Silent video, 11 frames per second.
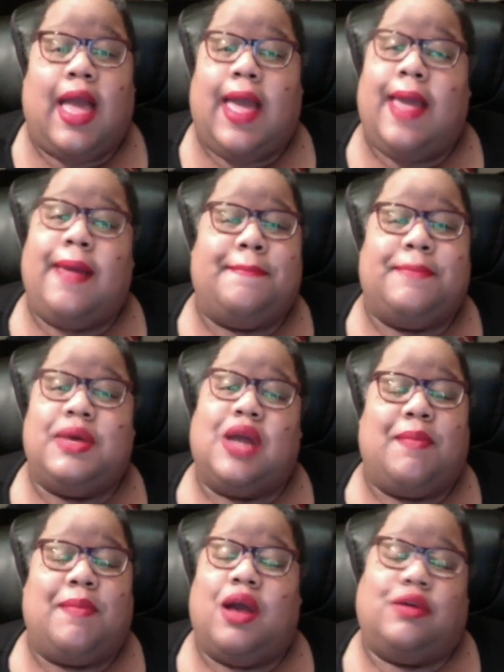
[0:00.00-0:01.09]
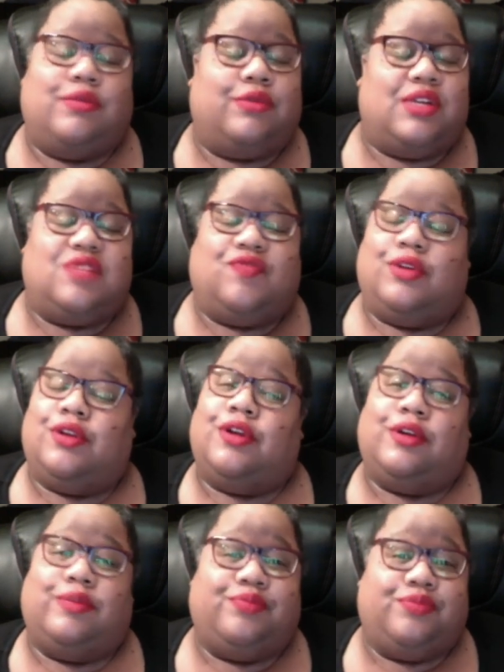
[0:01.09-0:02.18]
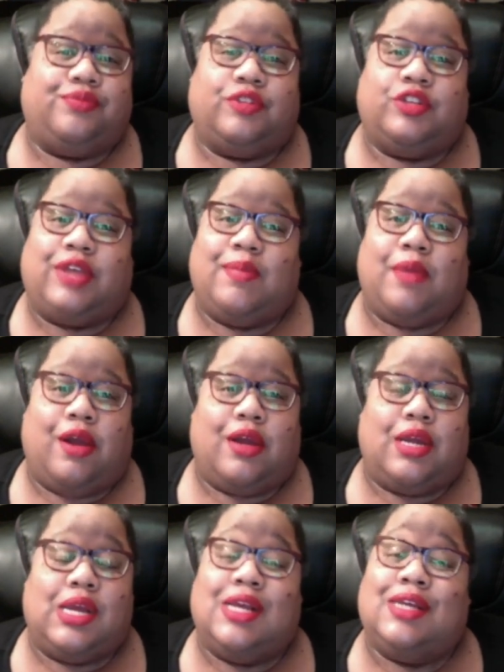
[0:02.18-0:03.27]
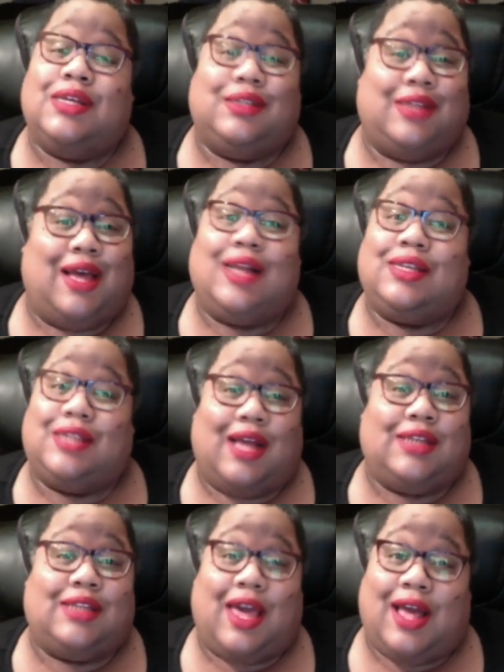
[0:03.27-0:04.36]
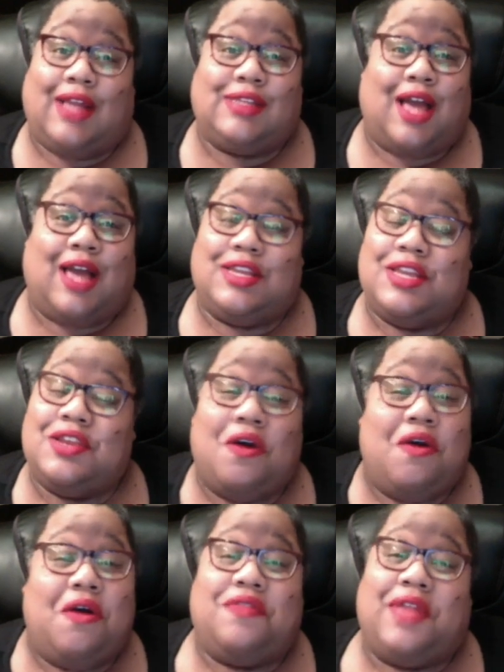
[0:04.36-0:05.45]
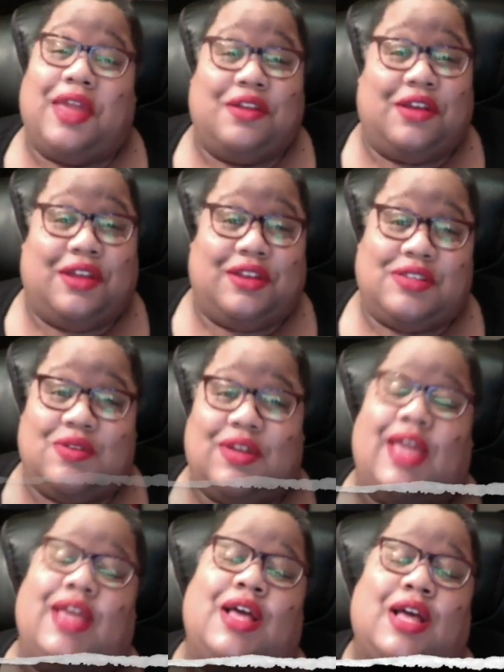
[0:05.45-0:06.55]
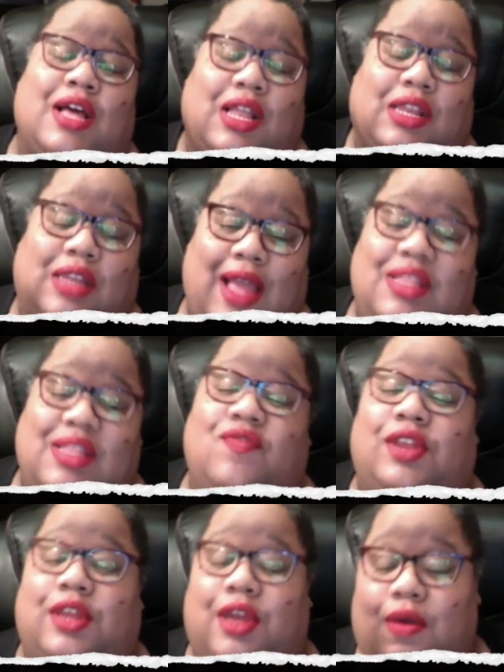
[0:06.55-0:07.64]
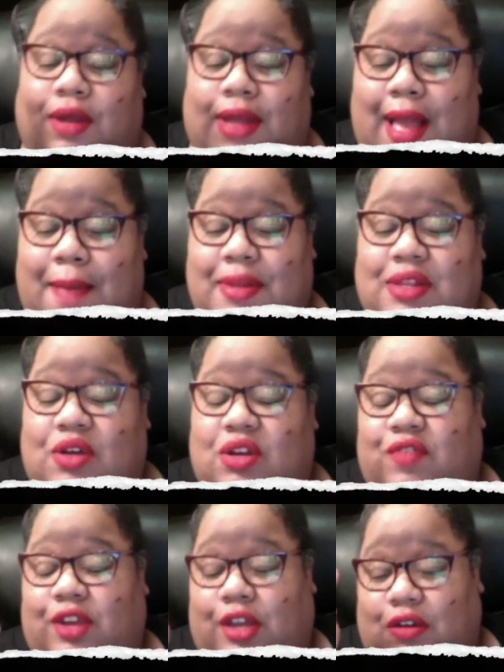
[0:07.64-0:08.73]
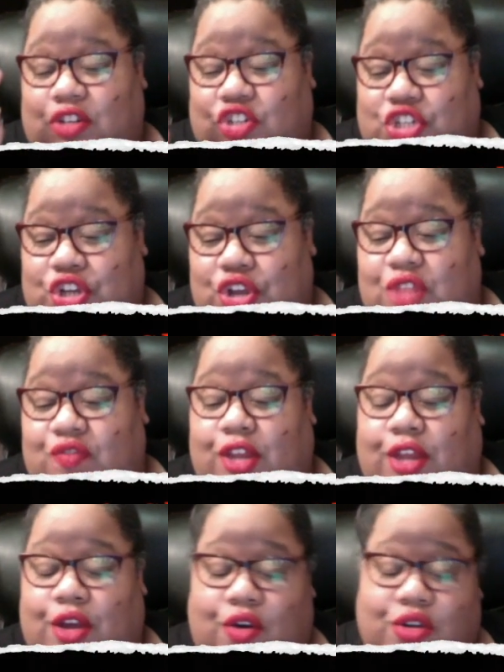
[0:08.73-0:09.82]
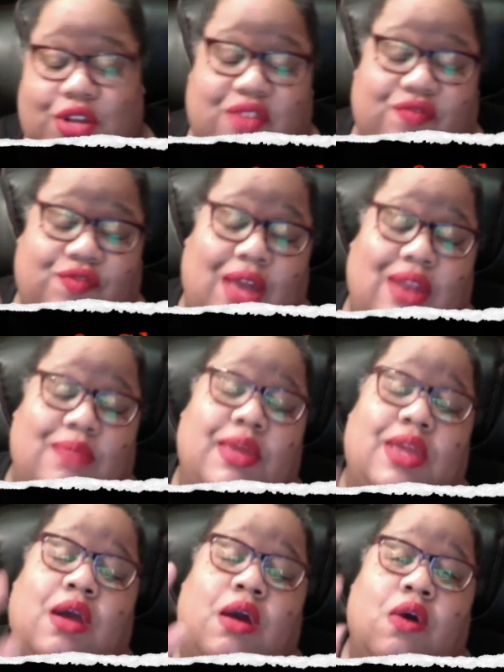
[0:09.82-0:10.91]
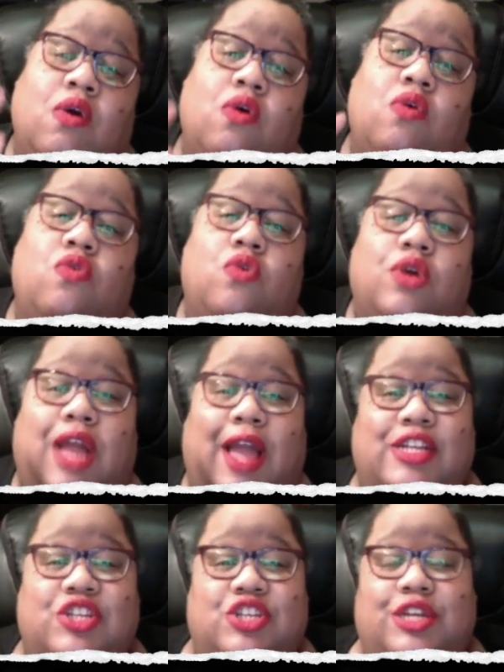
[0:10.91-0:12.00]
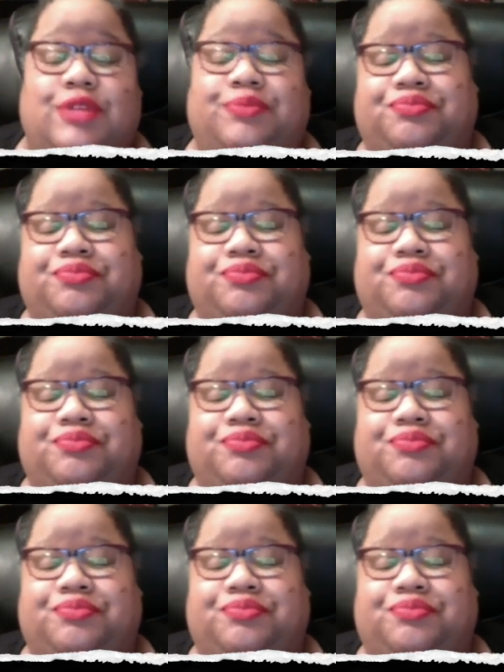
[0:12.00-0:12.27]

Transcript: and become a it's girl JayBird dot dot dot dot dot and all that goodness okay like the video comment on the video share the video you can follow me on IG